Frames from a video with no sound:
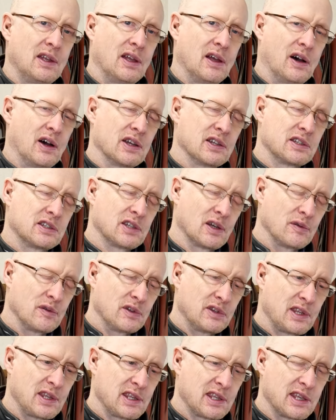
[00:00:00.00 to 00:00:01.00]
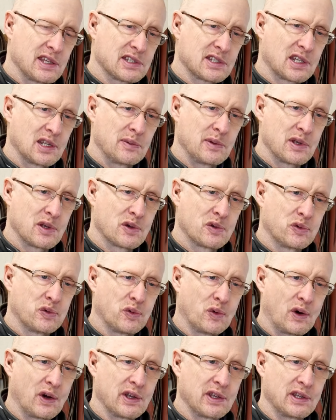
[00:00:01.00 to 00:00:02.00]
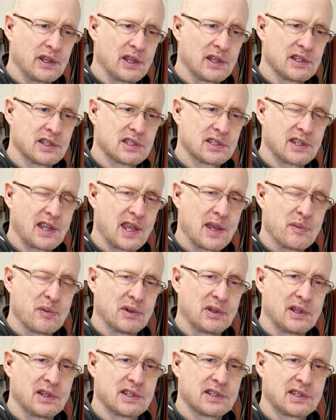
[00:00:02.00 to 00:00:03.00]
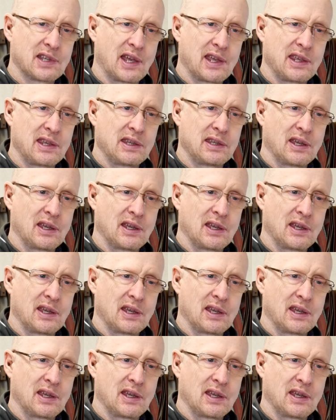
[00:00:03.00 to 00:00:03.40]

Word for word: I don't think it's going to be quite as stable as, say,